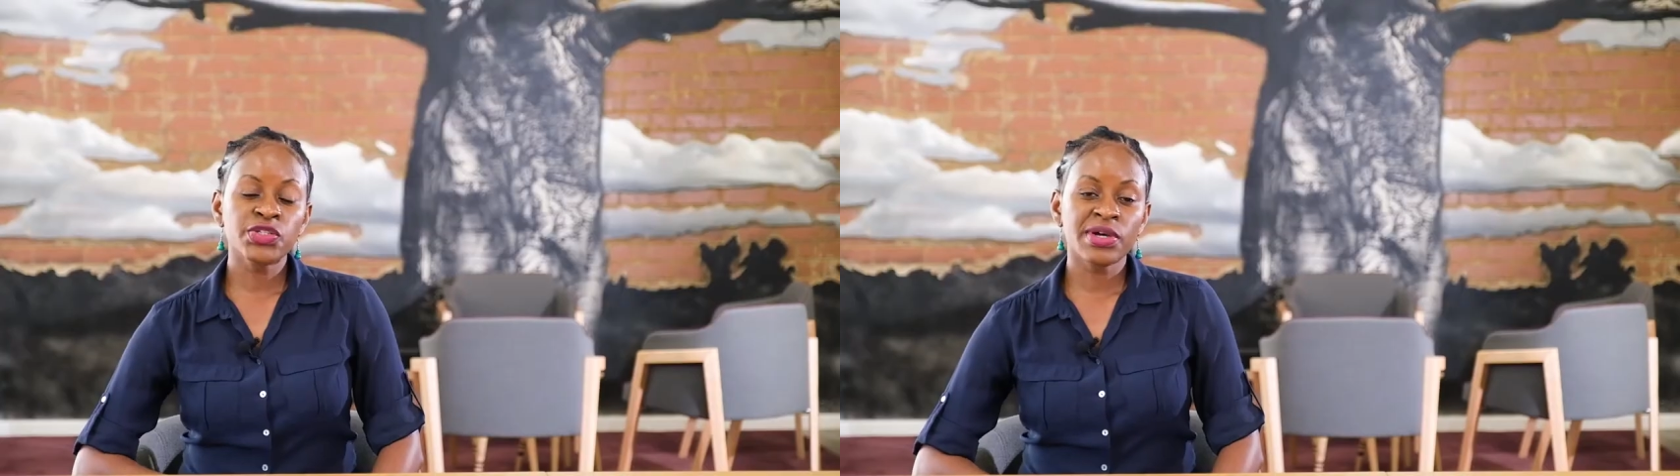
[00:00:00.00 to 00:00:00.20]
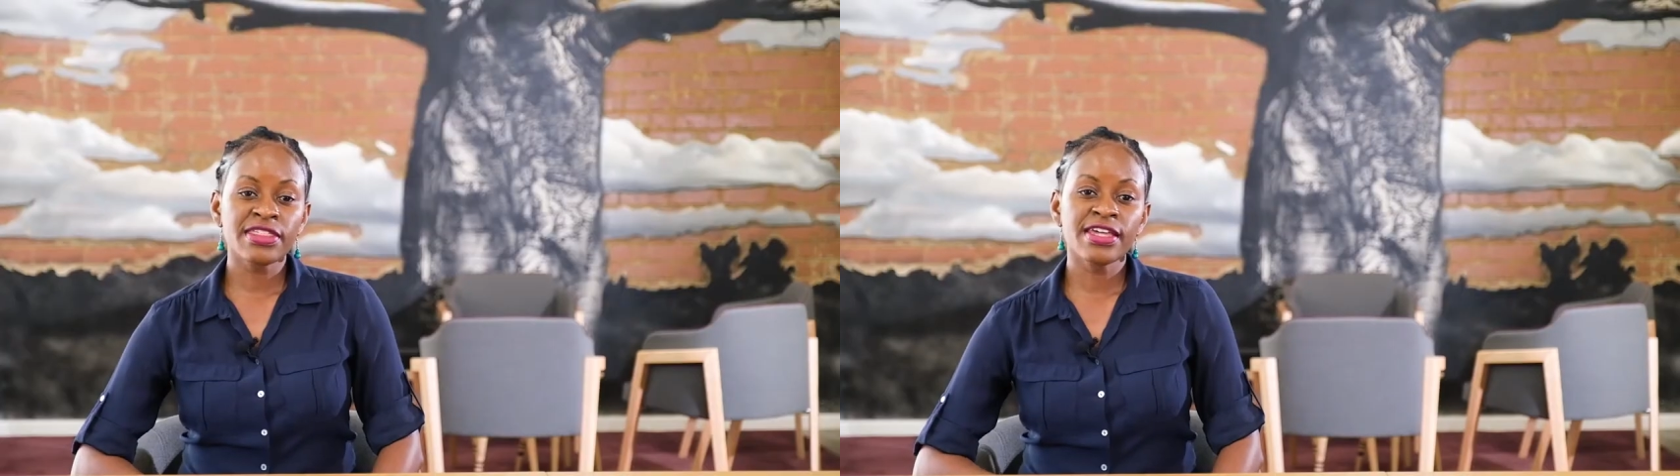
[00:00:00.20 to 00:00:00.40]
And
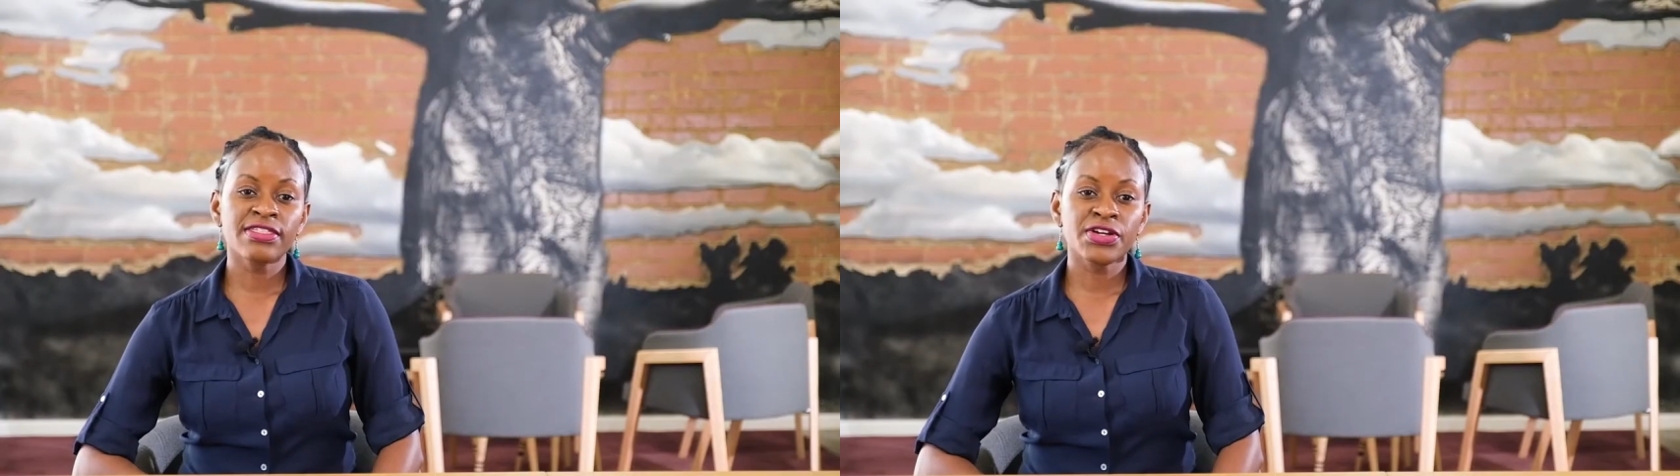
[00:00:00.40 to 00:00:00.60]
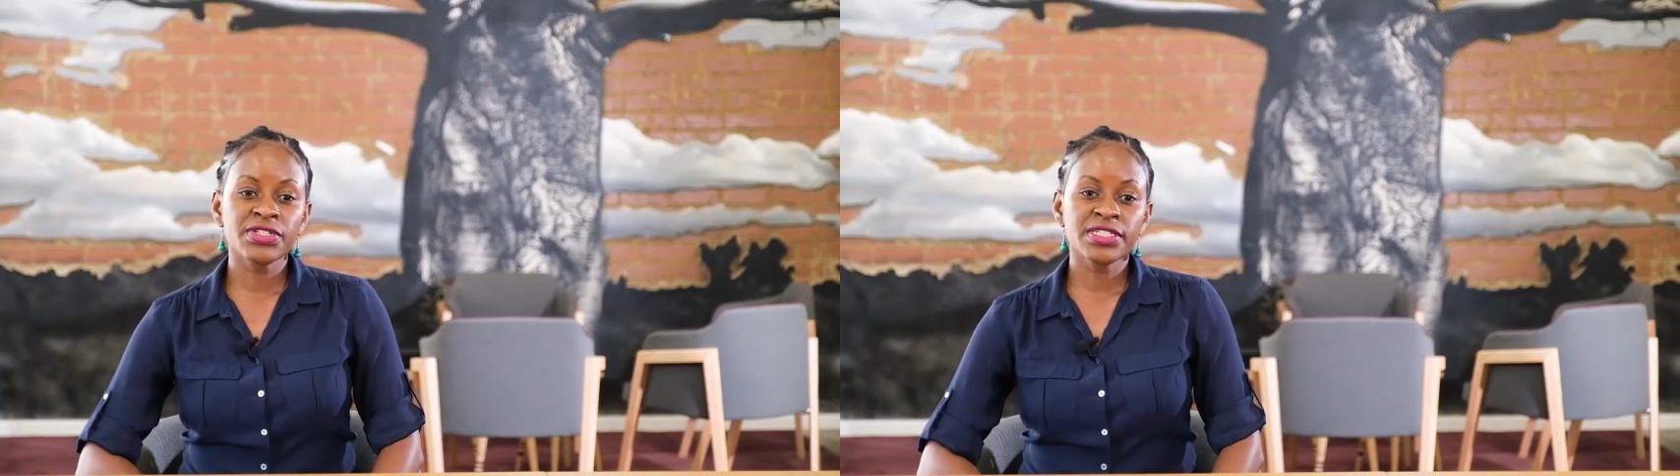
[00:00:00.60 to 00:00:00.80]
so I
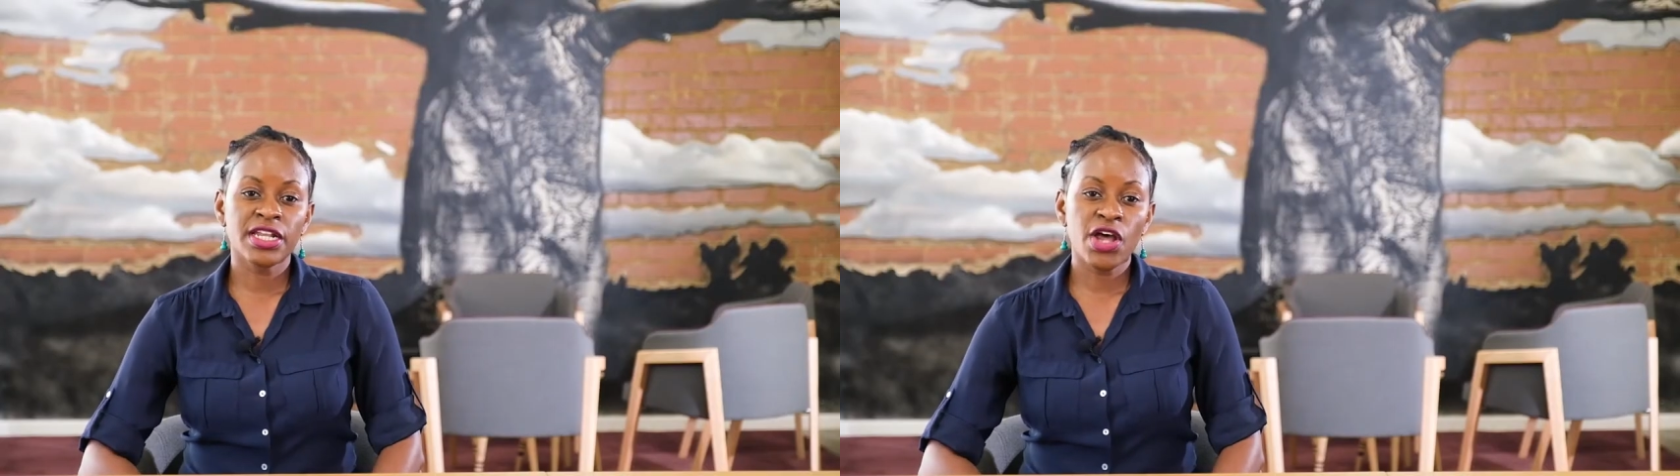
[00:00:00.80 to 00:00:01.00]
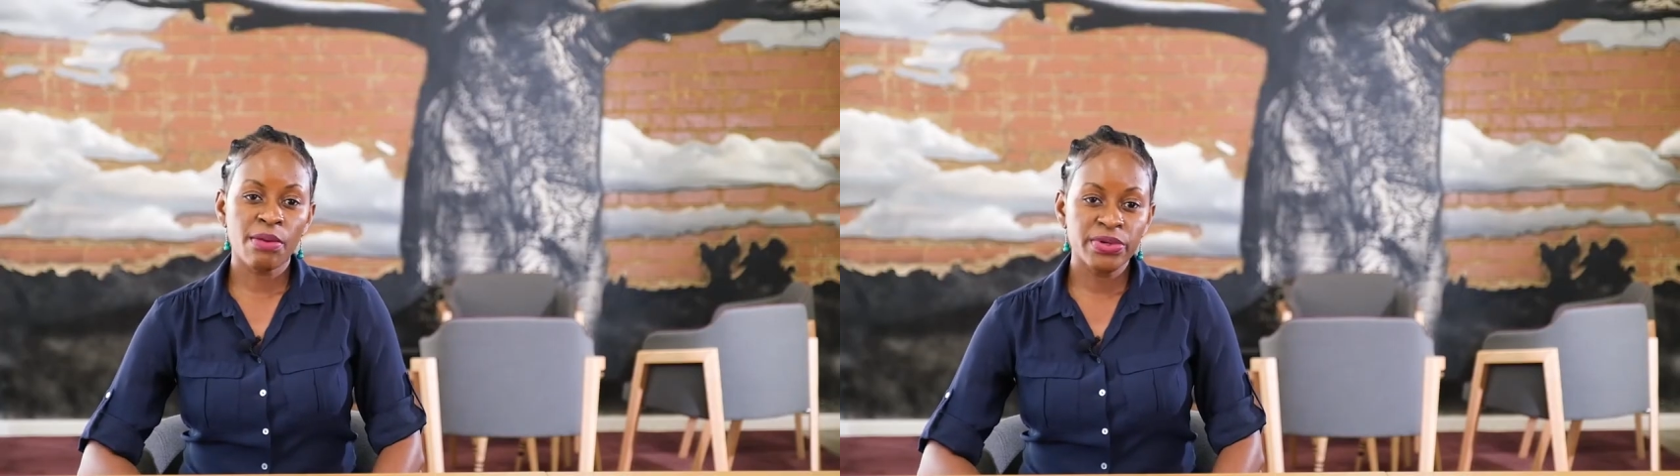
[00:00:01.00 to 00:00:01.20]
think there's
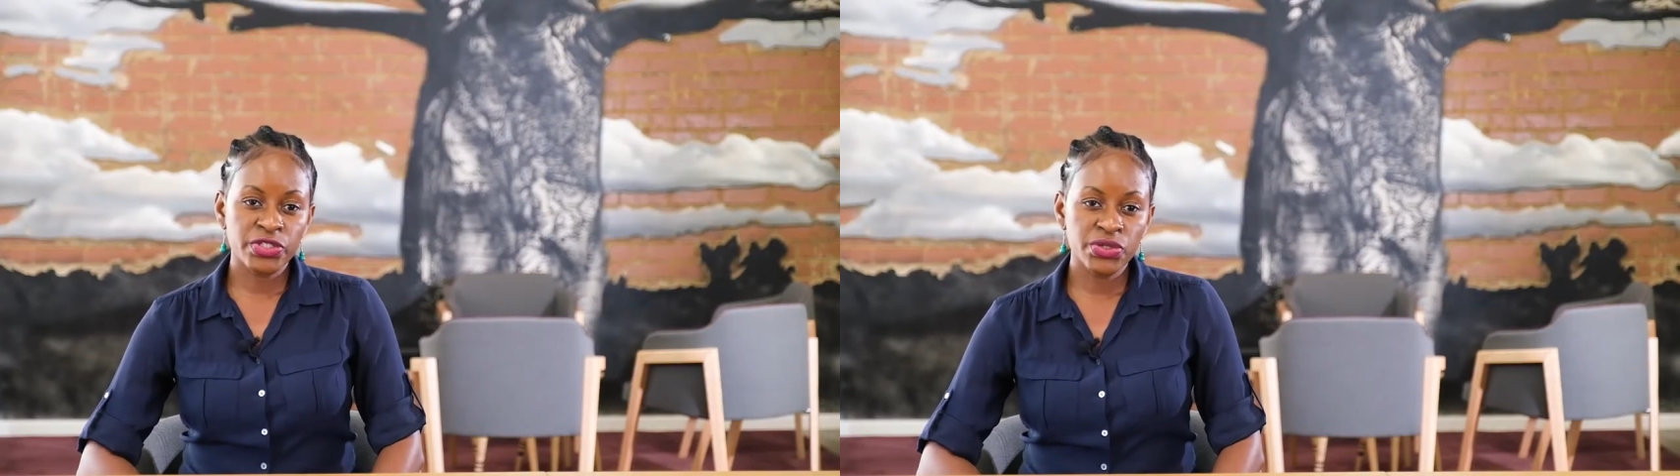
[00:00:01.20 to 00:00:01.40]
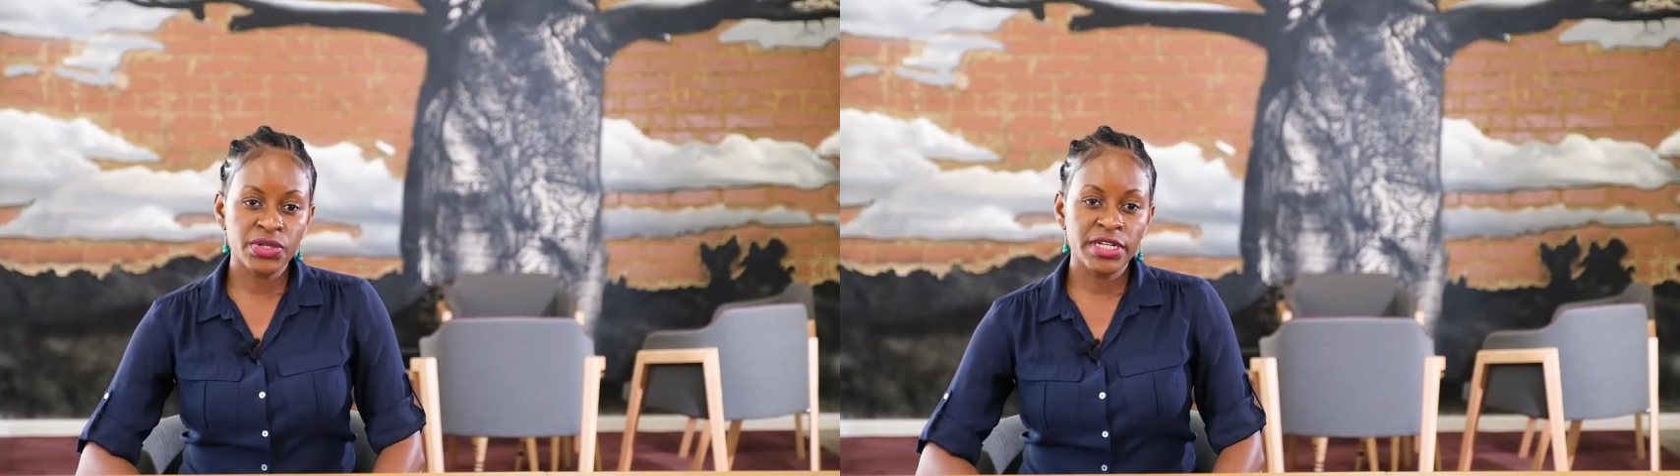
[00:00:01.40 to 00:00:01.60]
an
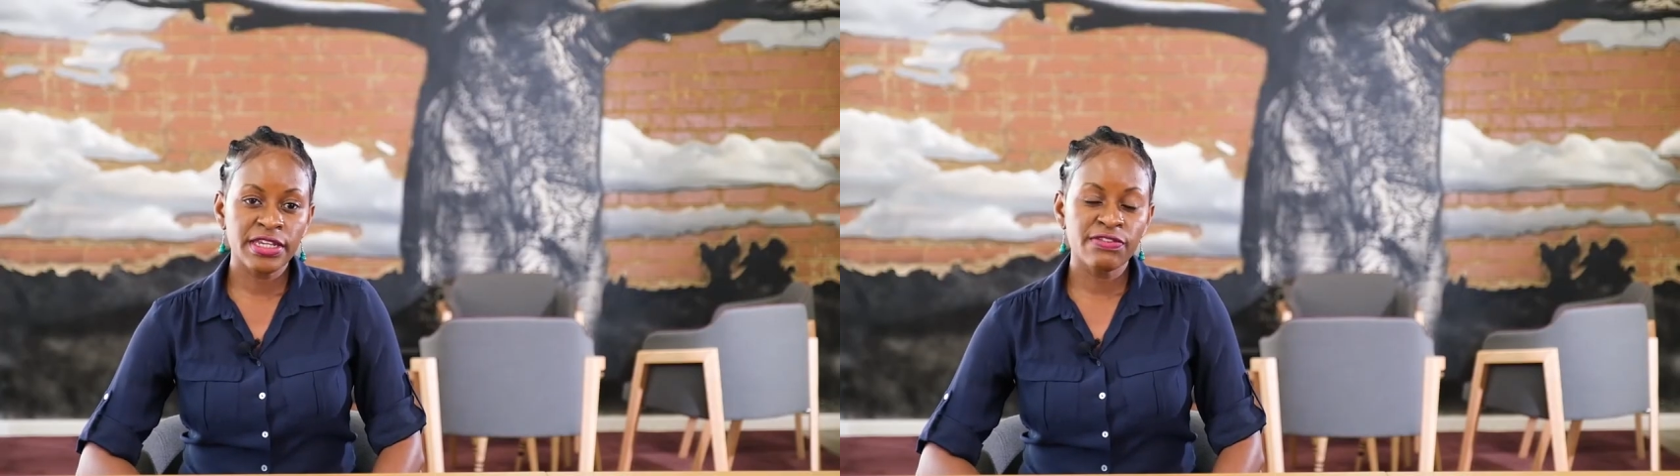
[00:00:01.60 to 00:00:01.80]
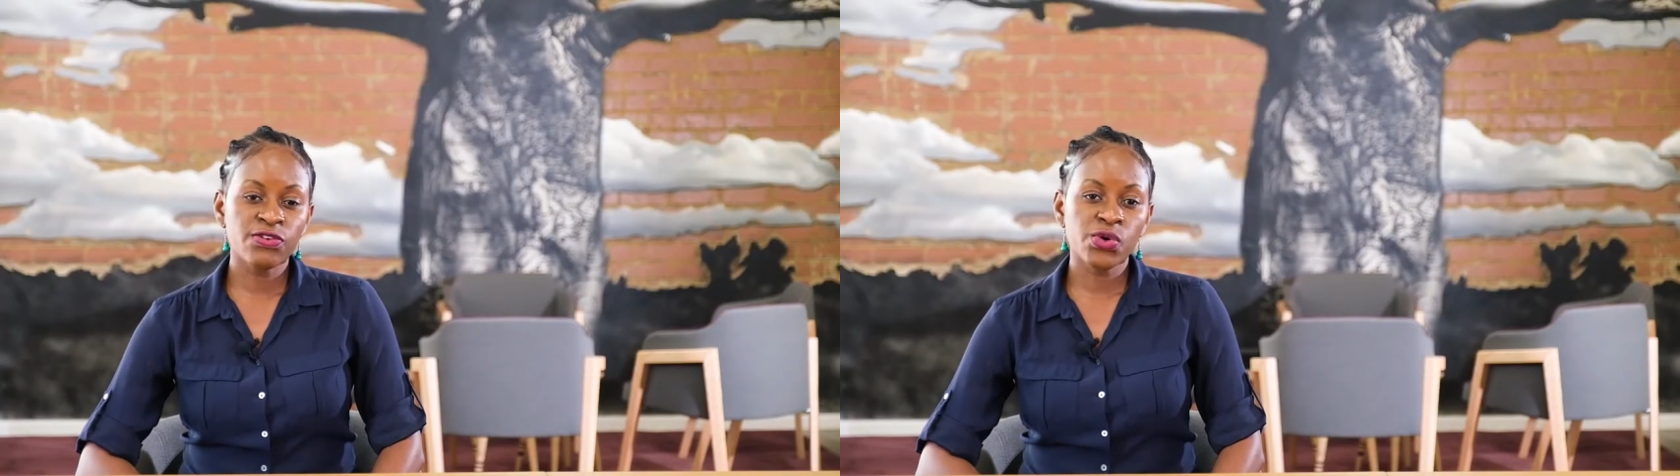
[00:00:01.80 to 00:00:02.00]

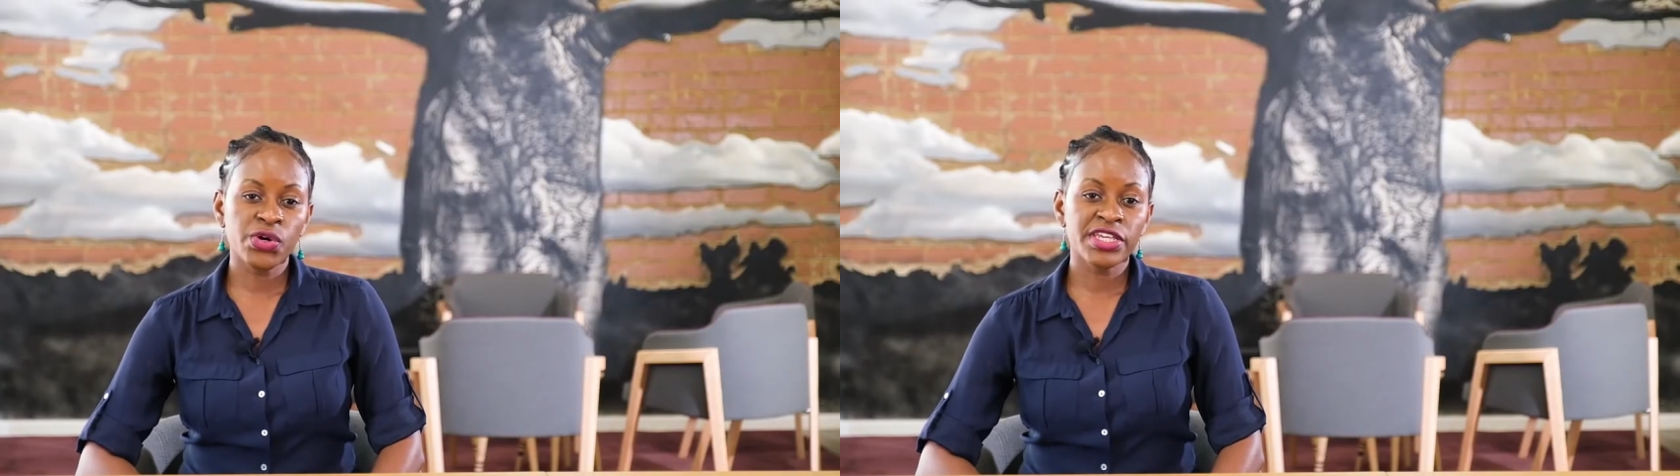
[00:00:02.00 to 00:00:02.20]
opportunity for